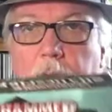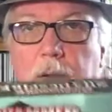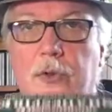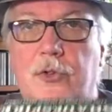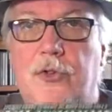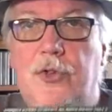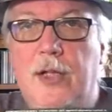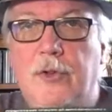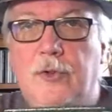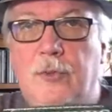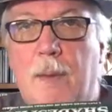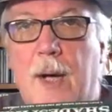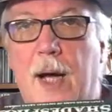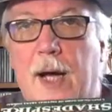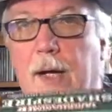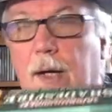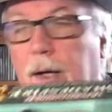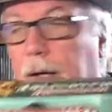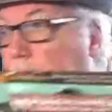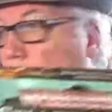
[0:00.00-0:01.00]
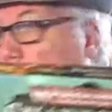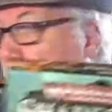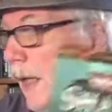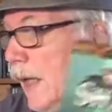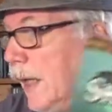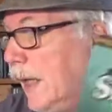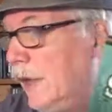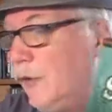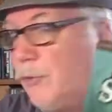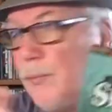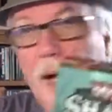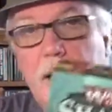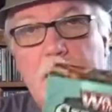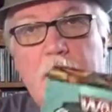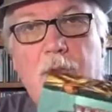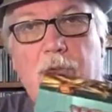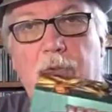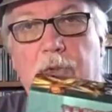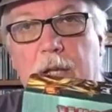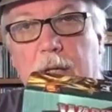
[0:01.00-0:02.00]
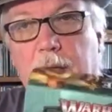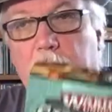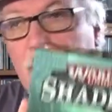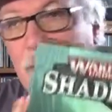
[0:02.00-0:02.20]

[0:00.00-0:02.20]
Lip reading: Shadespire. Is my understanding